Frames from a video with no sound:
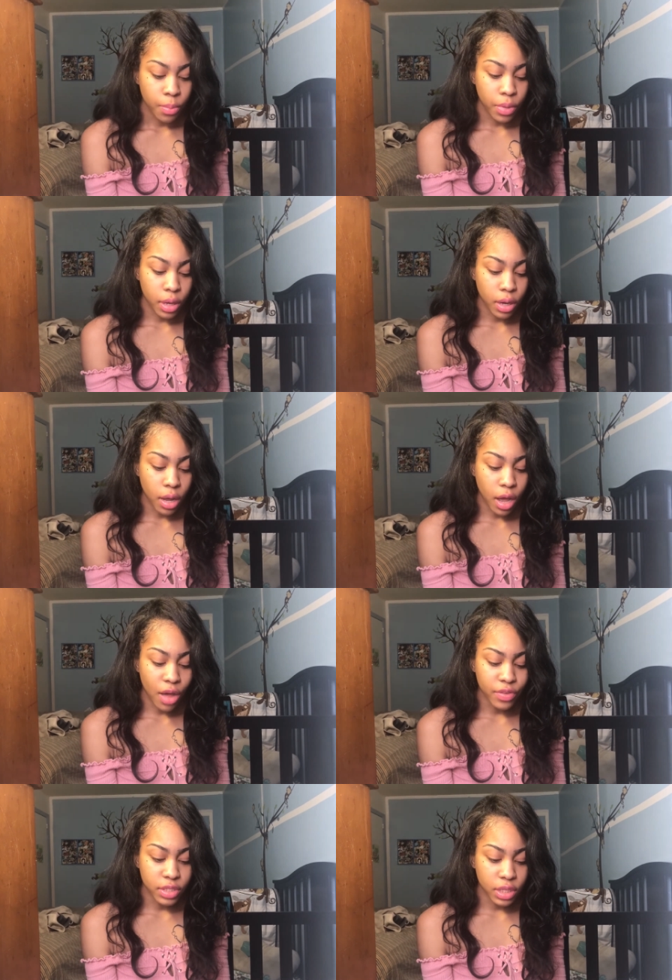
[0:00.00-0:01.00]
But
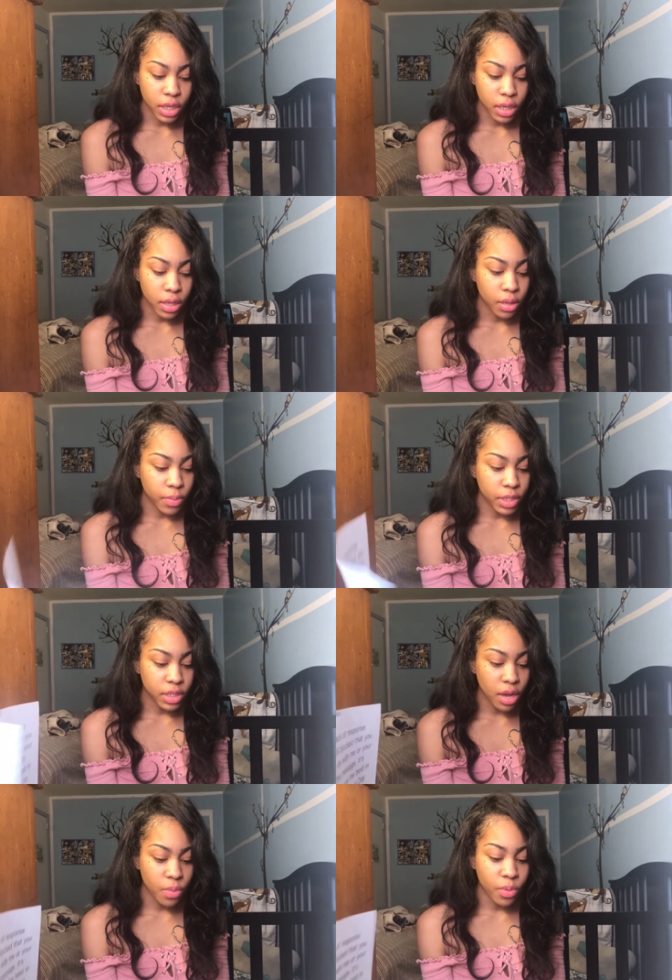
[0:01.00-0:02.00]
obviously, my
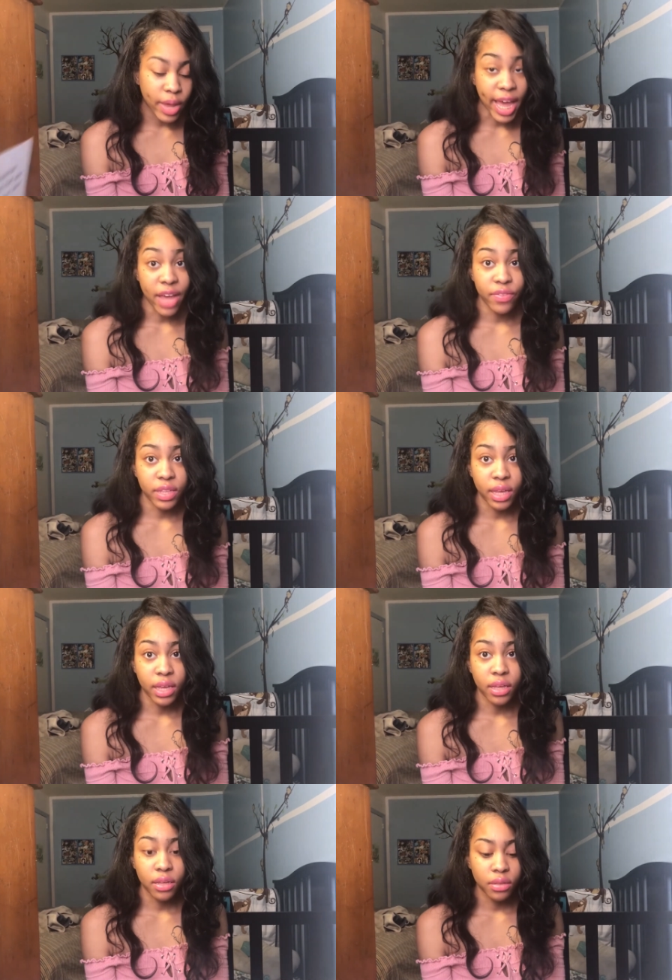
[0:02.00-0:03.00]
child won't have it,
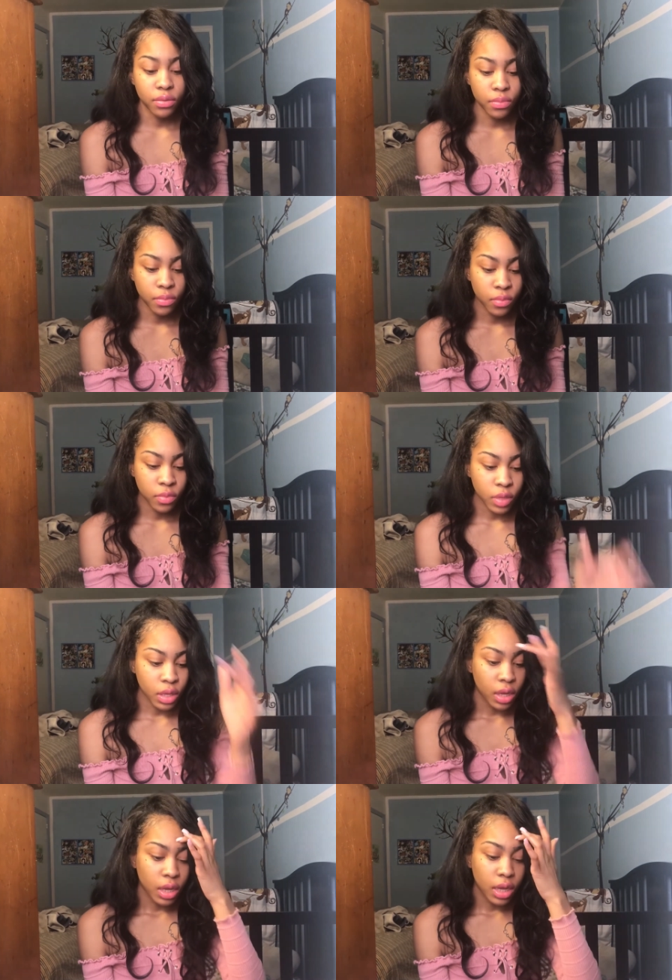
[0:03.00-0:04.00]
Dad.
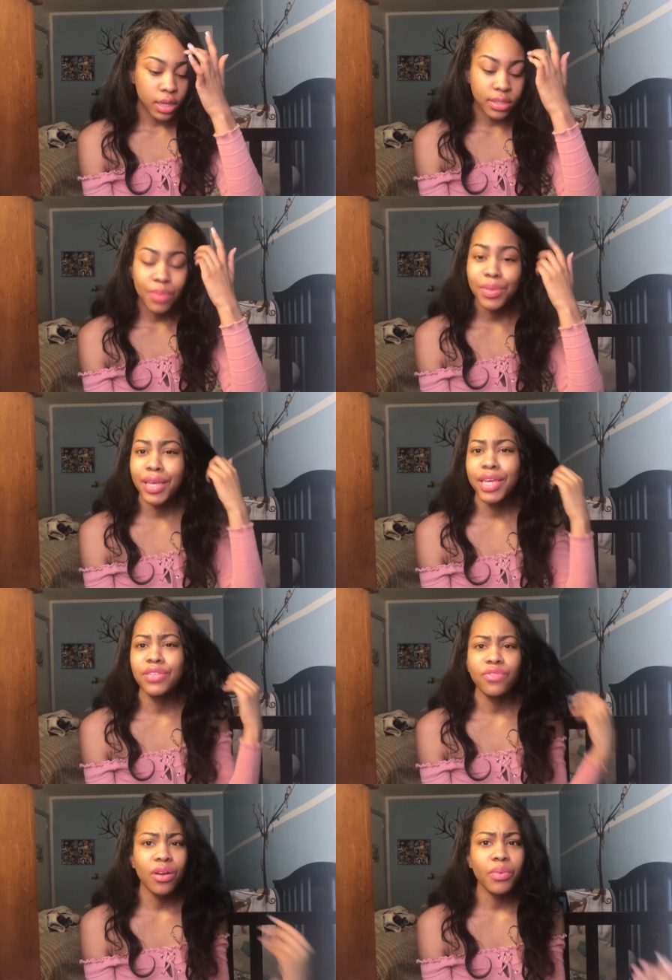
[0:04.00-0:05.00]
And if something
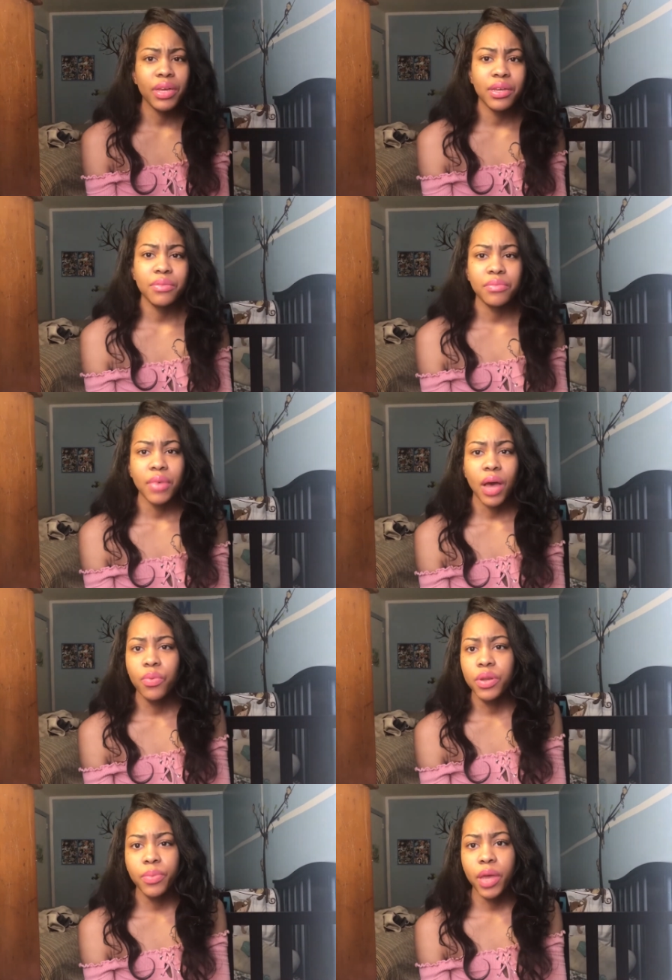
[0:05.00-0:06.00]
is wrong with him, I
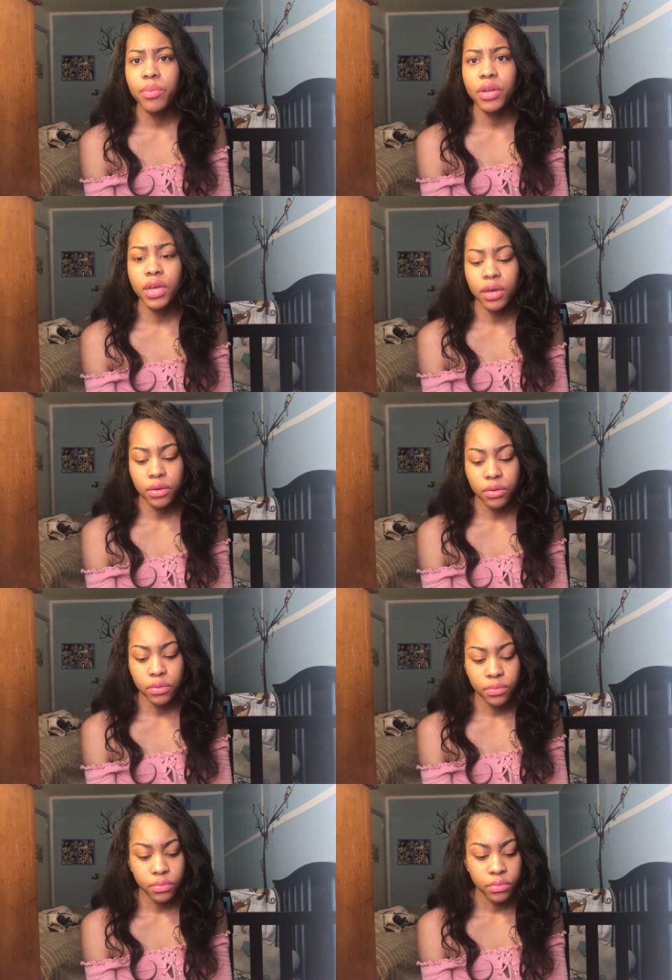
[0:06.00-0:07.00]
wouldn't be able to know.
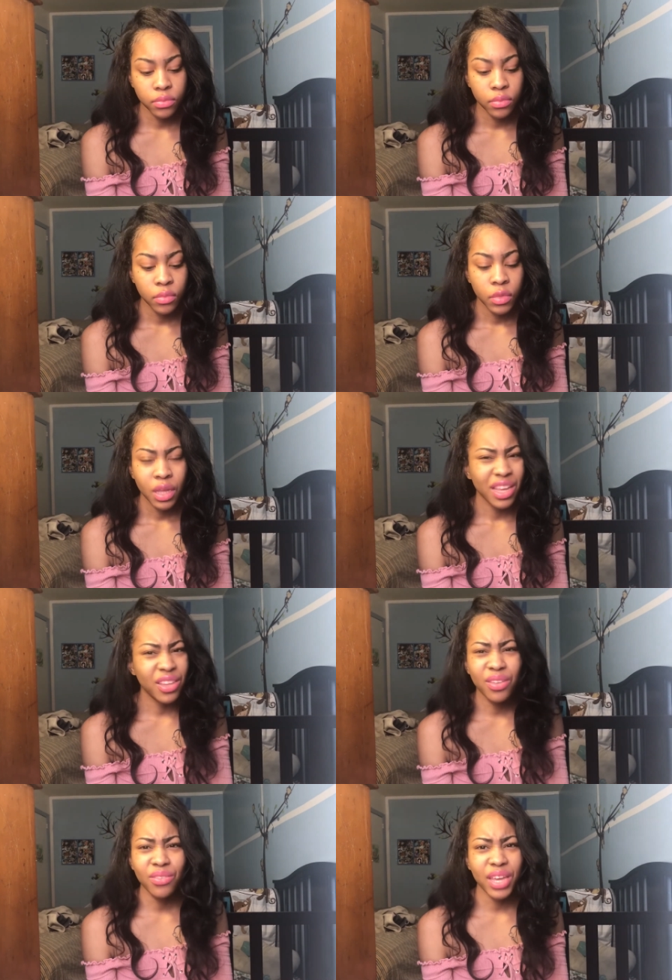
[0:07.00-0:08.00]
And
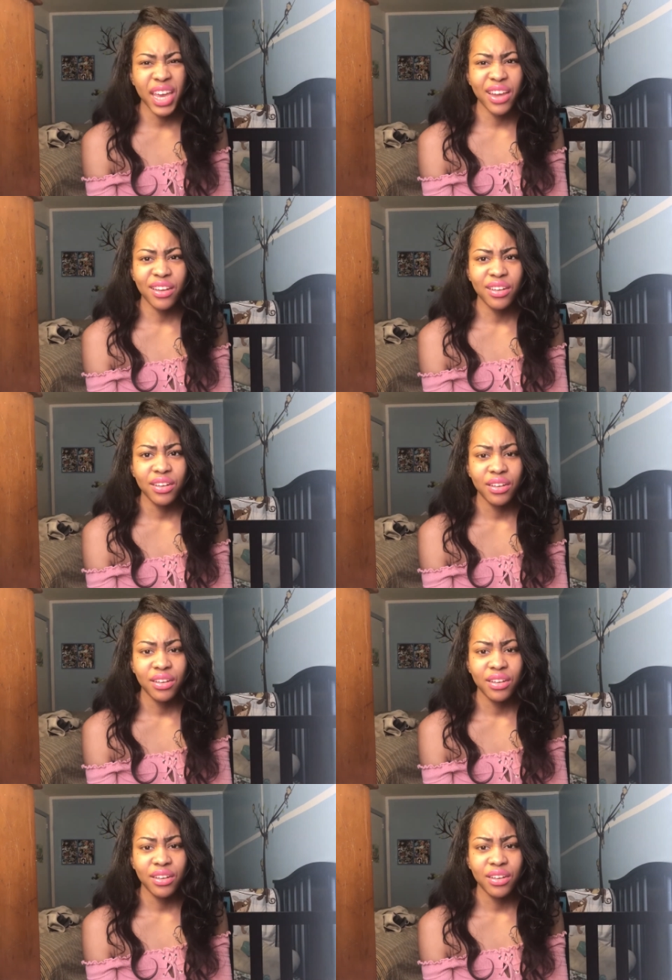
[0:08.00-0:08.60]
you don't care.